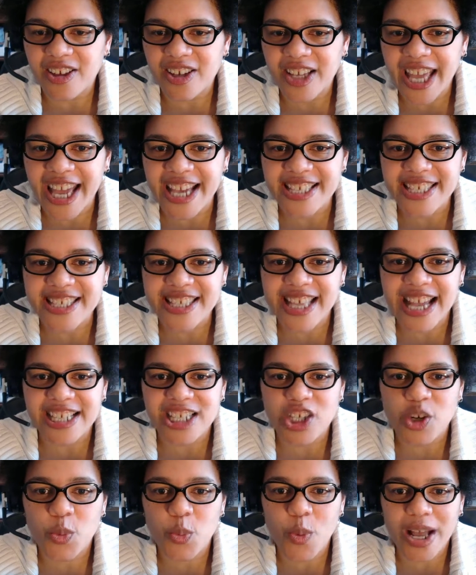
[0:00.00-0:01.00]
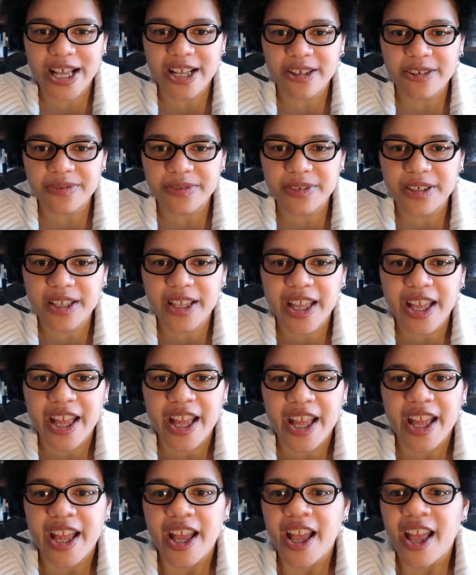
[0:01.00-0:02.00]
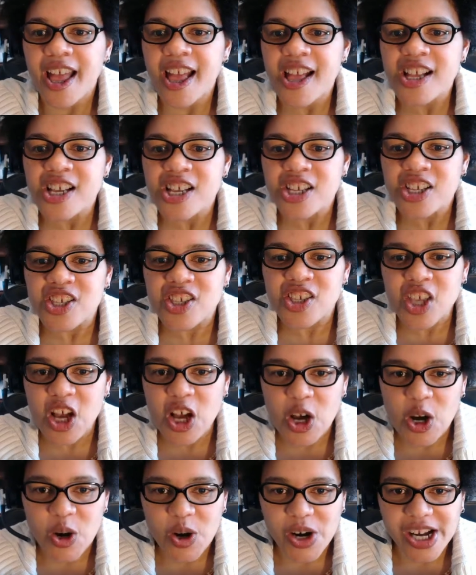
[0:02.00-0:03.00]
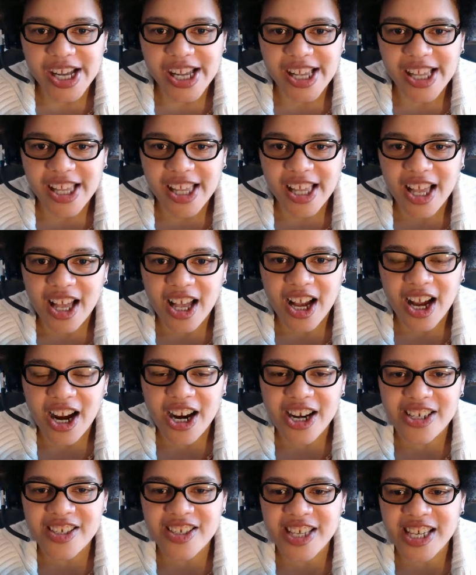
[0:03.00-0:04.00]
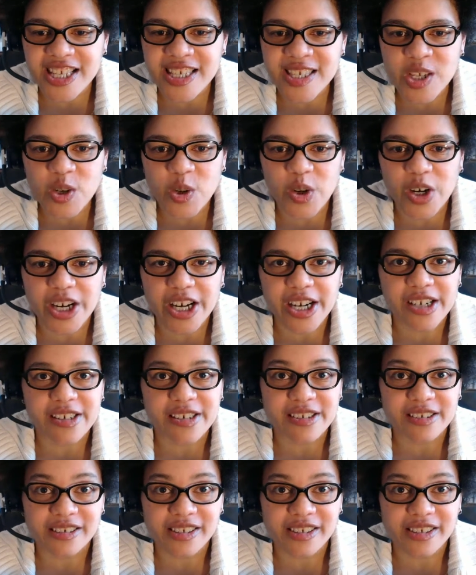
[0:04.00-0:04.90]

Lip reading: Okay, slide 12. So our z-score,